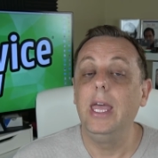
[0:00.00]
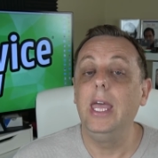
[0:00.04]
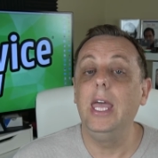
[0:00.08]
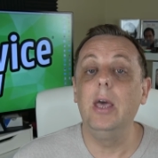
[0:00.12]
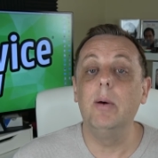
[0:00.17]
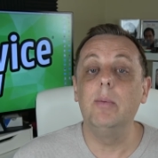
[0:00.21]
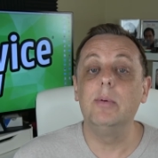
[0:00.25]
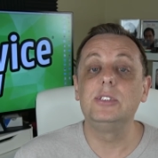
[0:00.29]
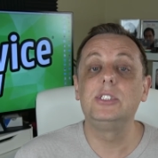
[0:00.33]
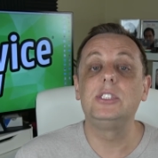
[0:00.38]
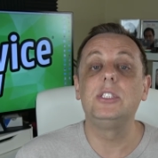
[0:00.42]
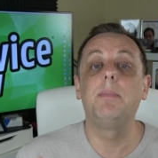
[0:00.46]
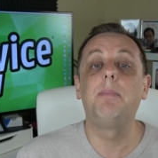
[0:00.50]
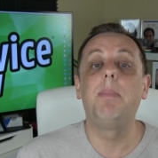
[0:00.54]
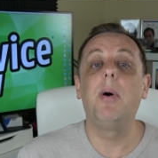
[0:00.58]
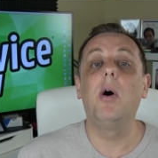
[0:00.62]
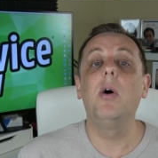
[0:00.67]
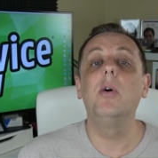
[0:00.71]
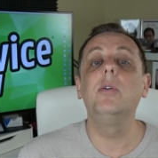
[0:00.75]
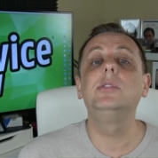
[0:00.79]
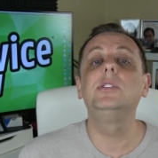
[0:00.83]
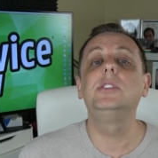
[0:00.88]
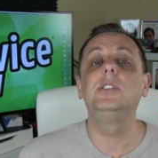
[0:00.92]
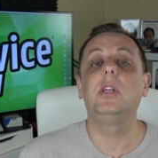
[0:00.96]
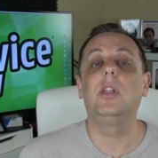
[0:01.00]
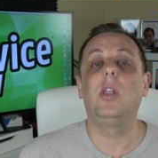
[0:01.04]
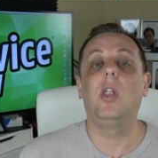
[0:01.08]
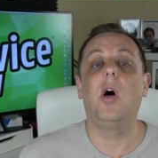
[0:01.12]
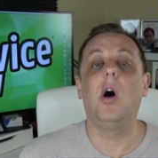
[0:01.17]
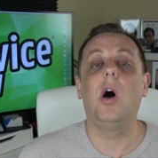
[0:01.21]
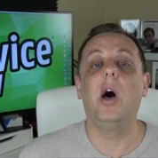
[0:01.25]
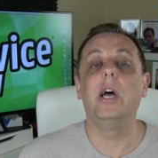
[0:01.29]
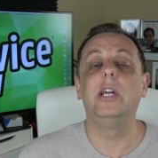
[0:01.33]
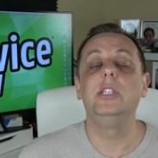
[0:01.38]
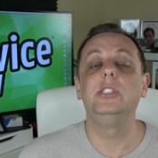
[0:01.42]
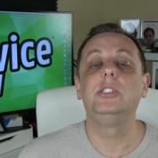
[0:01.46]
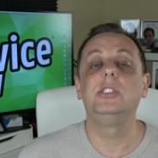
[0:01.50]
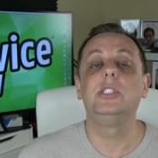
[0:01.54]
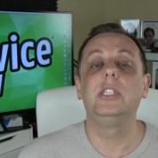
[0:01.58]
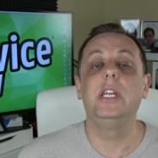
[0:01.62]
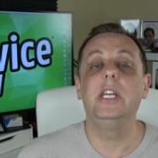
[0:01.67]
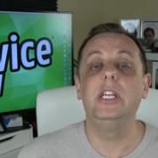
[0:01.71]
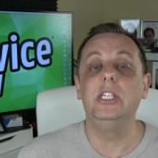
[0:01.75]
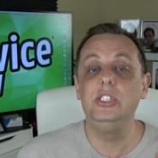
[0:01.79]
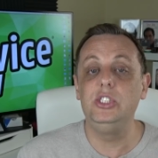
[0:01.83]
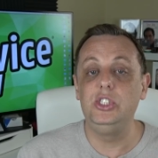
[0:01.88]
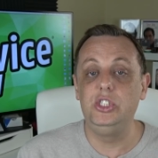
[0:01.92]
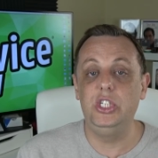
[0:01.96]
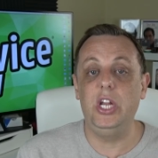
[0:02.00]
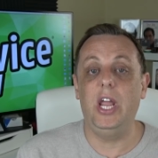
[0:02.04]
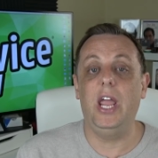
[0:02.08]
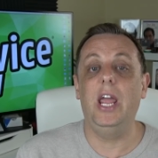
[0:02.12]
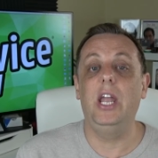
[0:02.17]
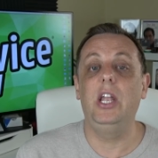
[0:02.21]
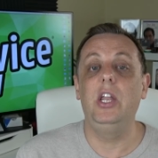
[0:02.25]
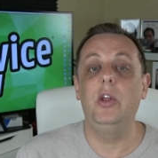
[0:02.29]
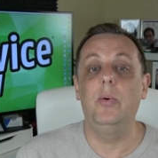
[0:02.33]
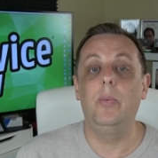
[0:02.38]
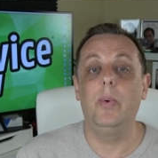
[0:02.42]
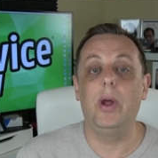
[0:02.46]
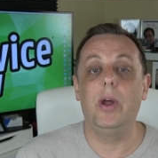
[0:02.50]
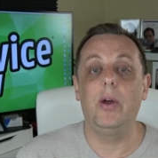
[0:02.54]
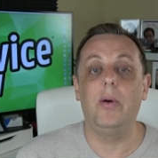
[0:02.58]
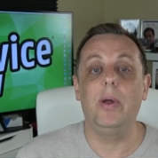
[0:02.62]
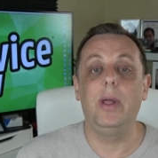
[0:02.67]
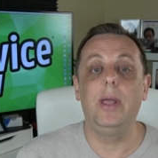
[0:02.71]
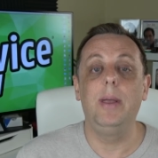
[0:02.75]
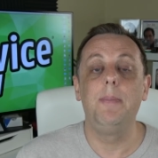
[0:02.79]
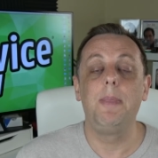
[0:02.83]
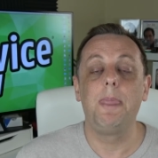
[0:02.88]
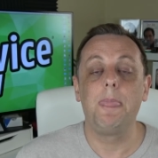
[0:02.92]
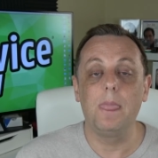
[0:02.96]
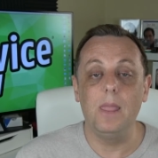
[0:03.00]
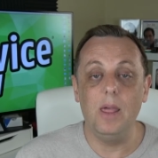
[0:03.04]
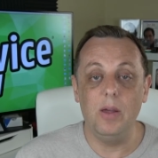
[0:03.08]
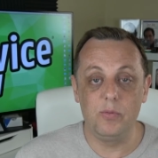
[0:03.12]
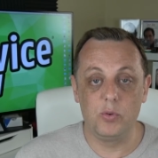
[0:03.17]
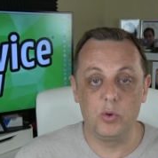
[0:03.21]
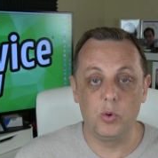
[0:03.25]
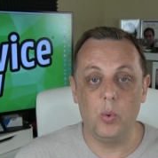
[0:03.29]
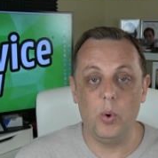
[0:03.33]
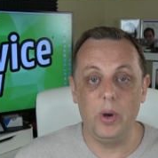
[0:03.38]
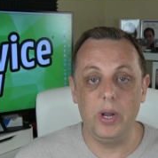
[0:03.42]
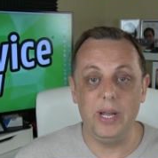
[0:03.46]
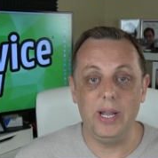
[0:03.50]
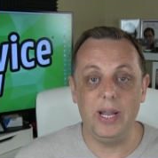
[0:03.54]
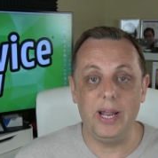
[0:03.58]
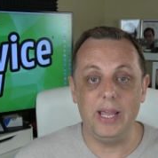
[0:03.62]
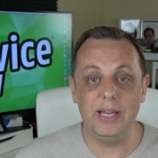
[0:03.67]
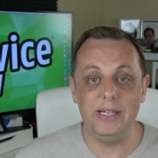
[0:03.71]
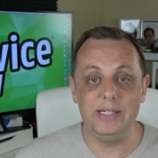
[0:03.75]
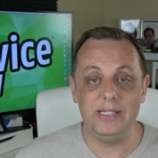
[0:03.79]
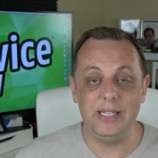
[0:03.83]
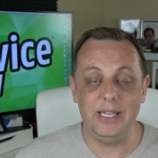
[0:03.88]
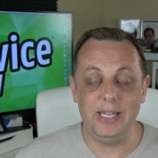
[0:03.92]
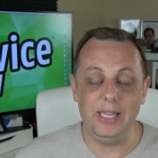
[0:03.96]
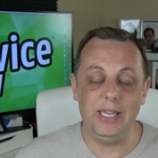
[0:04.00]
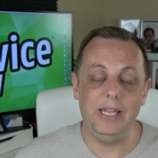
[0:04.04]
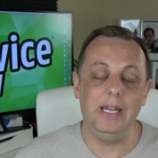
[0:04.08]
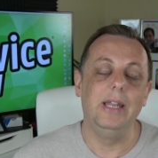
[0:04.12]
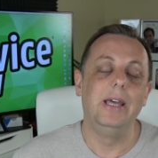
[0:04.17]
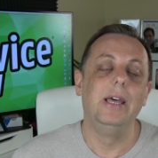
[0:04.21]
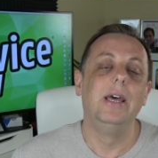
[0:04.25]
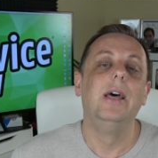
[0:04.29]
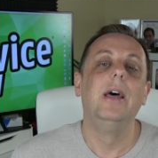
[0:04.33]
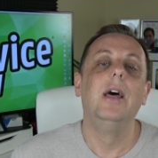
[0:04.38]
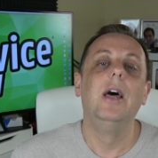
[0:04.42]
It was supposed to launch in January of 2019,